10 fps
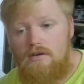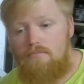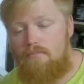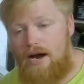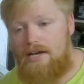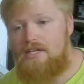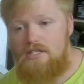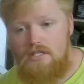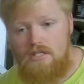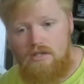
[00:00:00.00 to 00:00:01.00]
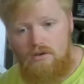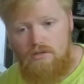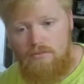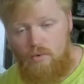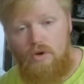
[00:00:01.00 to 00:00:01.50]
minus
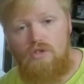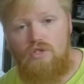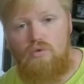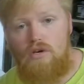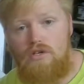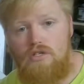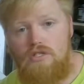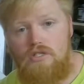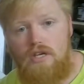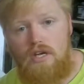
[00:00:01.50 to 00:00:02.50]
some oil squirters